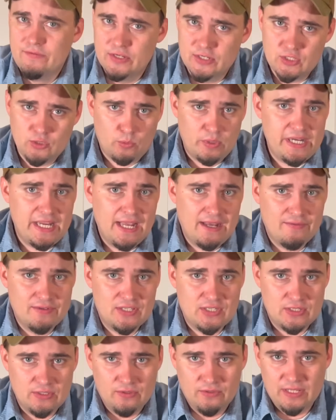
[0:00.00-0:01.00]
This three gallon
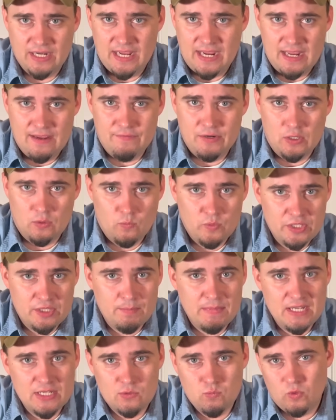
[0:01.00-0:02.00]
still that I have here with
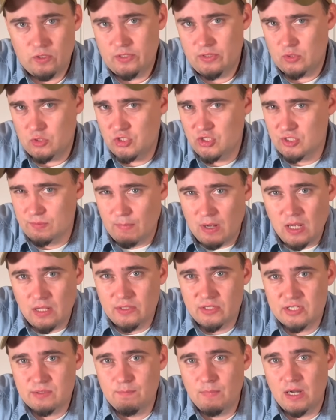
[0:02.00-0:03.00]
me is one of their
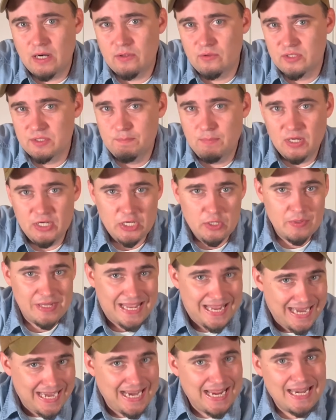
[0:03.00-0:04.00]
smallest models, but you
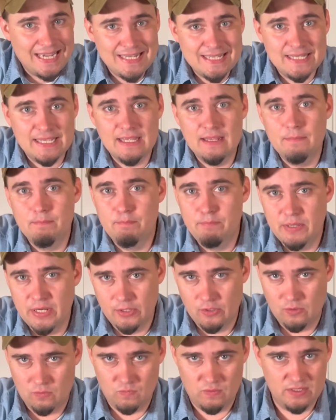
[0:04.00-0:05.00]
can get
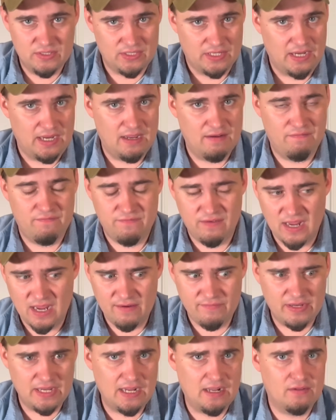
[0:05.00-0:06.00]
bigger ones. They have
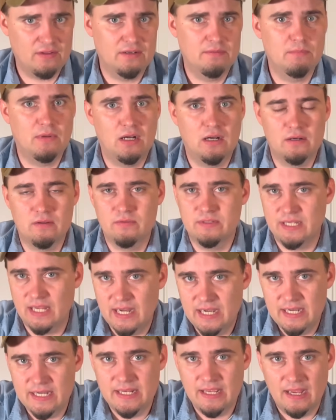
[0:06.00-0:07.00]
five gallon models,
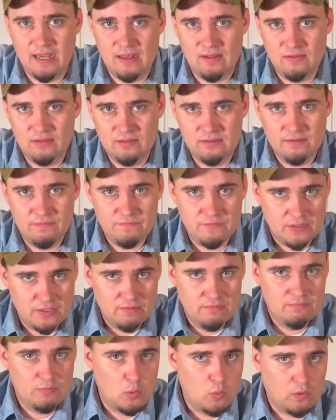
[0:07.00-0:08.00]
eight gallon, a
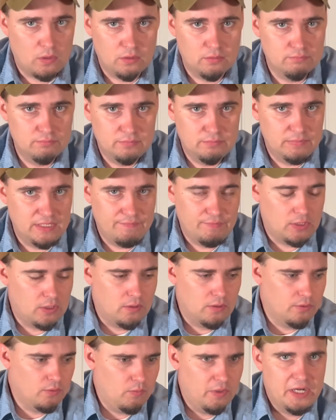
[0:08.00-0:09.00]
few more, even
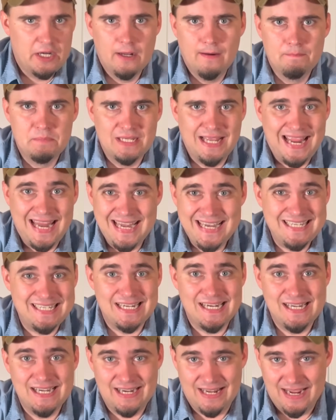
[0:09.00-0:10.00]
all the way up to
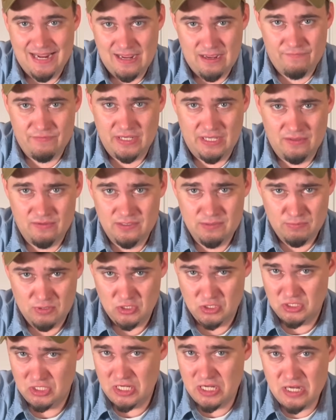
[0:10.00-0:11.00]
18 and a half gallons,
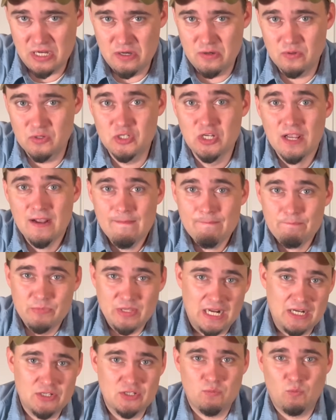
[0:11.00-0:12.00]
which is huge.
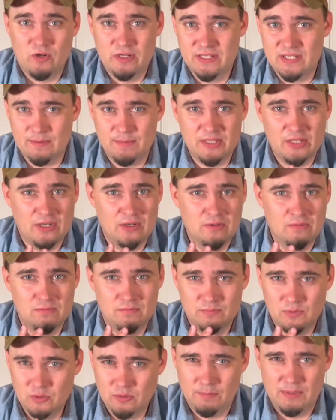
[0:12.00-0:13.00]
I just wanted something though, a
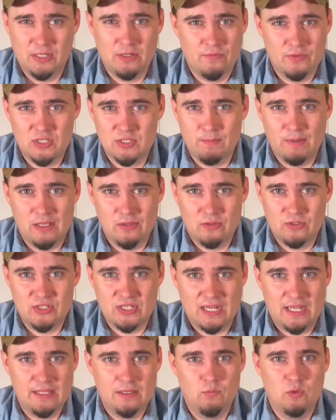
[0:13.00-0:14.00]
little bit on the smaller
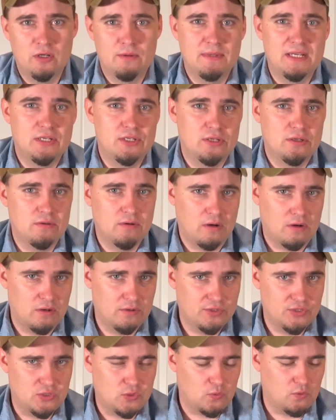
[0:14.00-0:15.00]
side that wouldn't be too hard
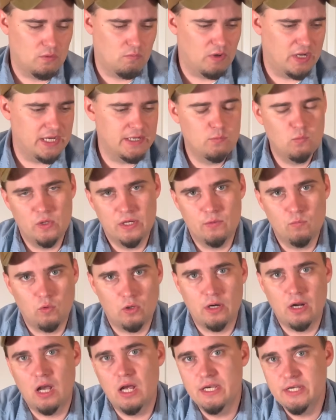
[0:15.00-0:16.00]
to store away when
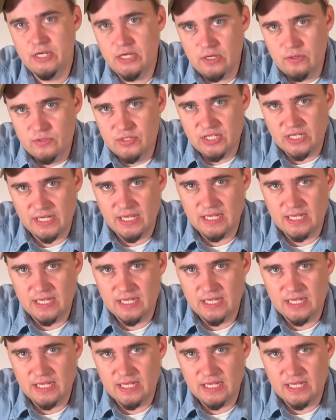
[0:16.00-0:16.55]
we're not using